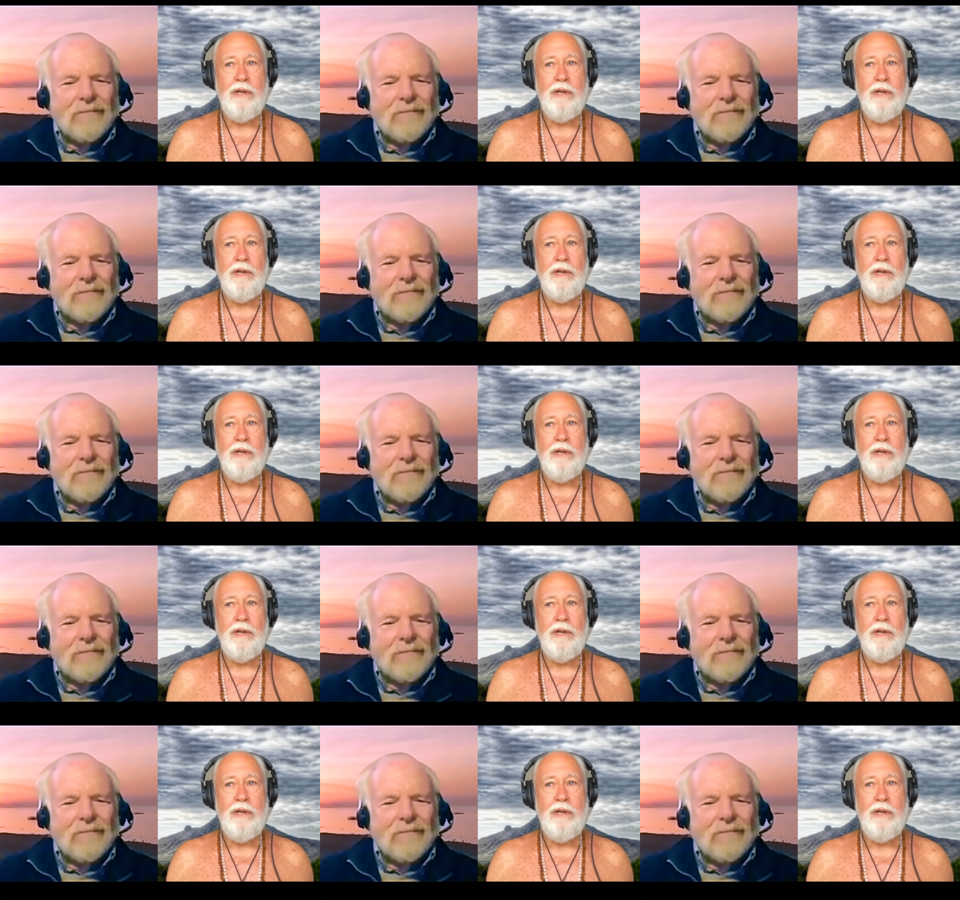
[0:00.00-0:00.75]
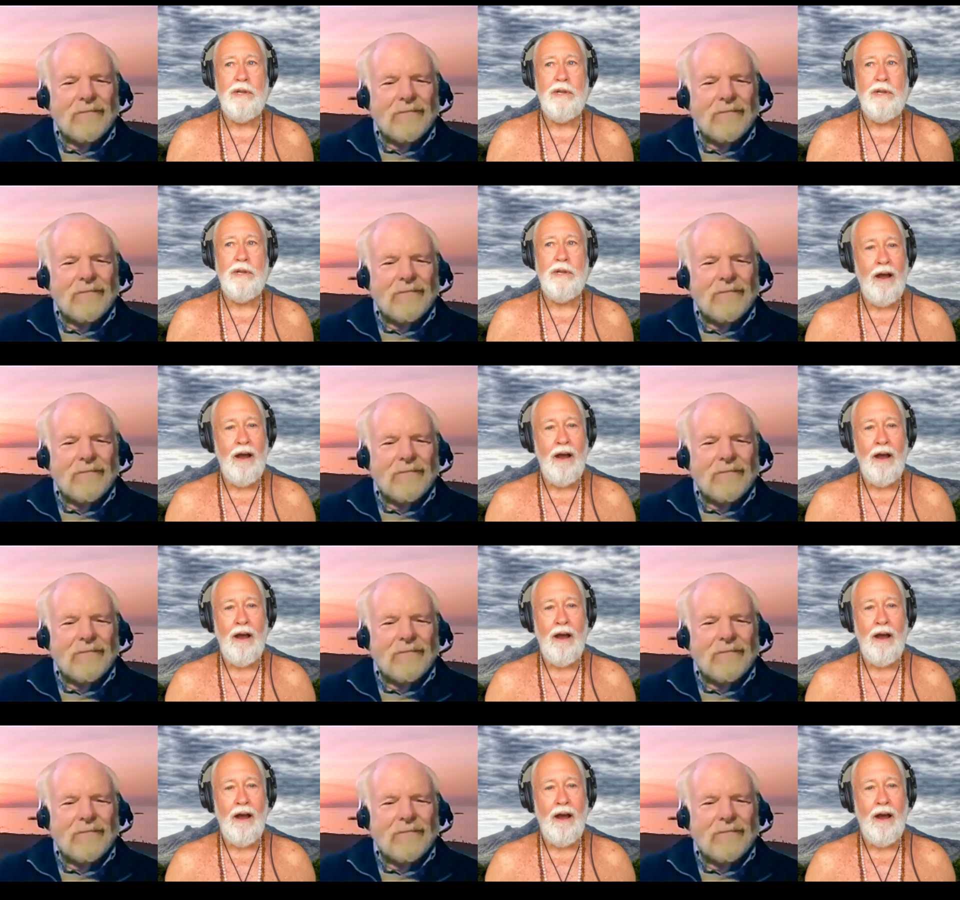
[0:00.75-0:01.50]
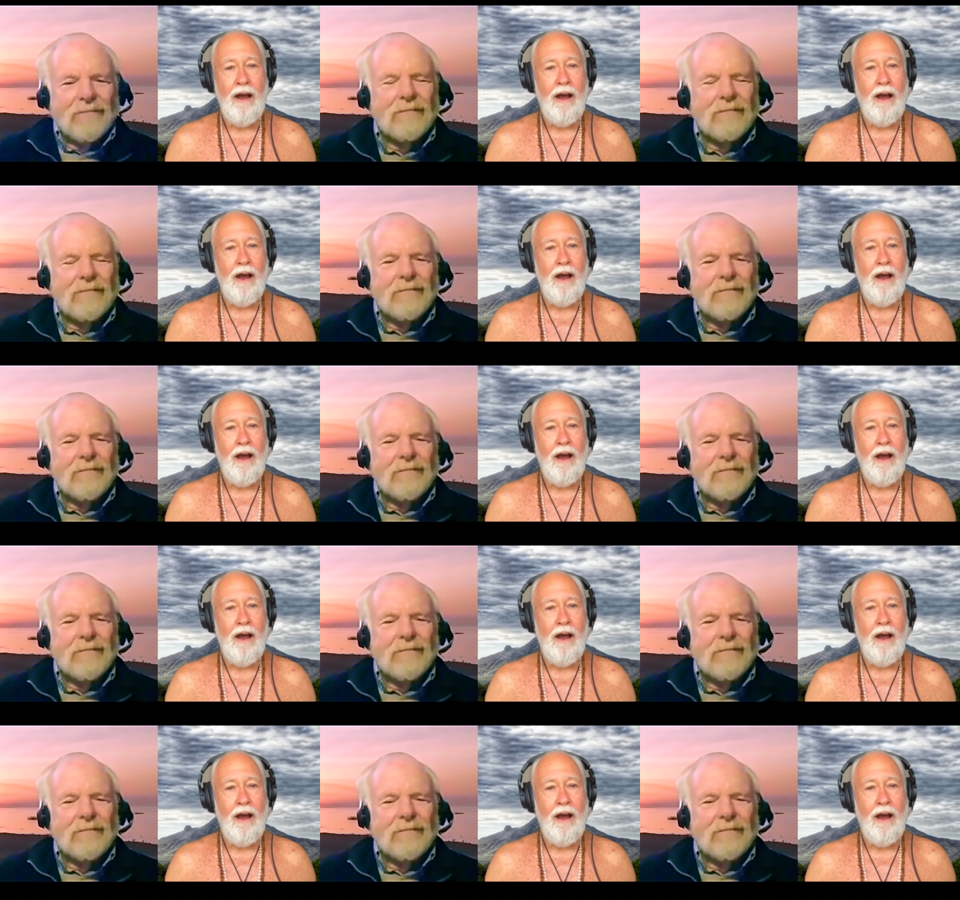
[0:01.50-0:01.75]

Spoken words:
(no one is talking)